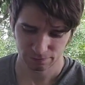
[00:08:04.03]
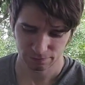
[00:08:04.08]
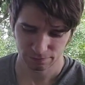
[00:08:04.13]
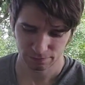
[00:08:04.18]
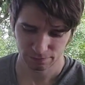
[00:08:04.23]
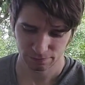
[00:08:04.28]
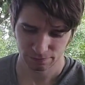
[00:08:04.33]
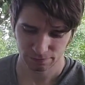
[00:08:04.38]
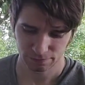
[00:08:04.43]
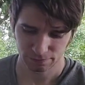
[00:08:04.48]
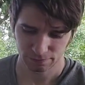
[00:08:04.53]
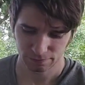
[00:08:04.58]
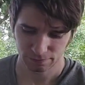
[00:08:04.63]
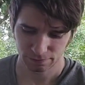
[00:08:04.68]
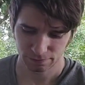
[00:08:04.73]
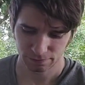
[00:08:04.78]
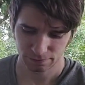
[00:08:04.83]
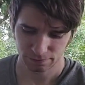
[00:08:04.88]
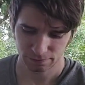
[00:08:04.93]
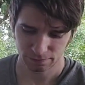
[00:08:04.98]

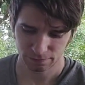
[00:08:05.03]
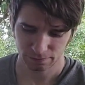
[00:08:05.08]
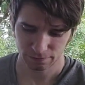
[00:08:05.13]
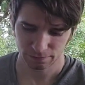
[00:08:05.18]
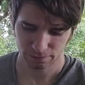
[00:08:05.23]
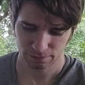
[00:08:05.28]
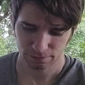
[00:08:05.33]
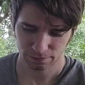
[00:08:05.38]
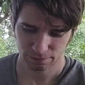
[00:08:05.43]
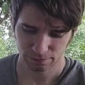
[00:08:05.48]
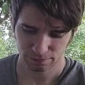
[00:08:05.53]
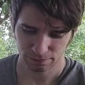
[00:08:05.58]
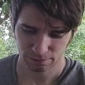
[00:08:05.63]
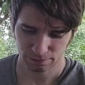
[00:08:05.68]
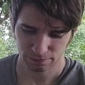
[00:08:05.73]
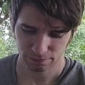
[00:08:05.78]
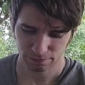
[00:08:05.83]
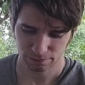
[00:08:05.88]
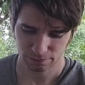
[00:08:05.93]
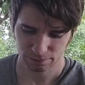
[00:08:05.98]

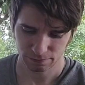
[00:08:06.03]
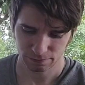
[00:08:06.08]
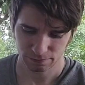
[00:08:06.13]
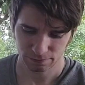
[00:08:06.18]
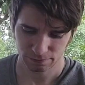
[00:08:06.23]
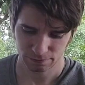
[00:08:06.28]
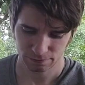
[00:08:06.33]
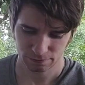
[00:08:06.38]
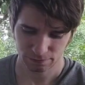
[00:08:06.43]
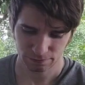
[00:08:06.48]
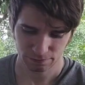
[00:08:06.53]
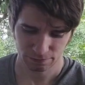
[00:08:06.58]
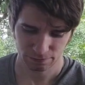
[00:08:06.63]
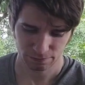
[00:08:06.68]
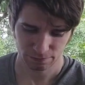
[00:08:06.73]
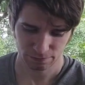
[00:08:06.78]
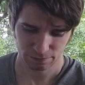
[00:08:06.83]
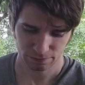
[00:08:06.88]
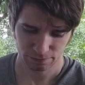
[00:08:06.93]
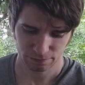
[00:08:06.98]

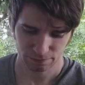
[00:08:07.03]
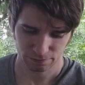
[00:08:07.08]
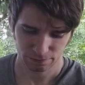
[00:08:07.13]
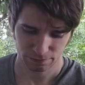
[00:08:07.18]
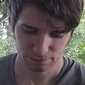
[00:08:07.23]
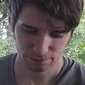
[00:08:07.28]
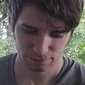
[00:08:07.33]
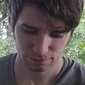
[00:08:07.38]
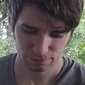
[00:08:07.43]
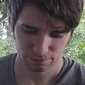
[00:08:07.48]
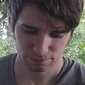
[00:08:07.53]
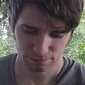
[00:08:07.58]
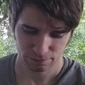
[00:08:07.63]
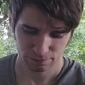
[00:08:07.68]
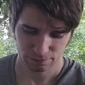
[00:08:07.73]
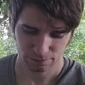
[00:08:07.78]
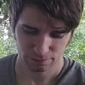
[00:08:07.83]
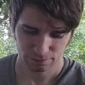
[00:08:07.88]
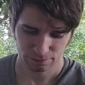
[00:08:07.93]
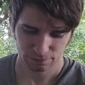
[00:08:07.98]

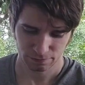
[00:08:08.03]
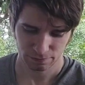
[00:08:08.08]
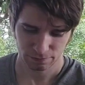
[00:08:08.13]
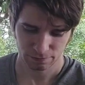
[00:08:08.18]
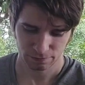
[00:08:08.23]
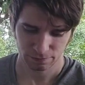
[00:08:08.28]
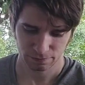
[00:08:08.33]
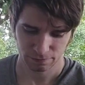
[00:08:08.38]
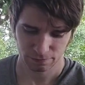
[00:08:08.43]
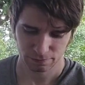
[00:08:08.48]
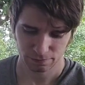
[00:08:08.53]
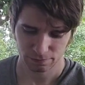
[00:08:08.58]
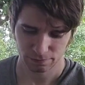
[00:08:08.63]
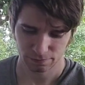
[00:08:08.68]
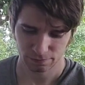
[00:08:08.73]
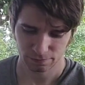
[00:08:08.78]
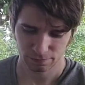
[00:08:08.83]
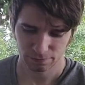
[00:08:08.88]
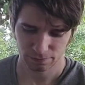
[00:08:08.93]
This person isn't speaking.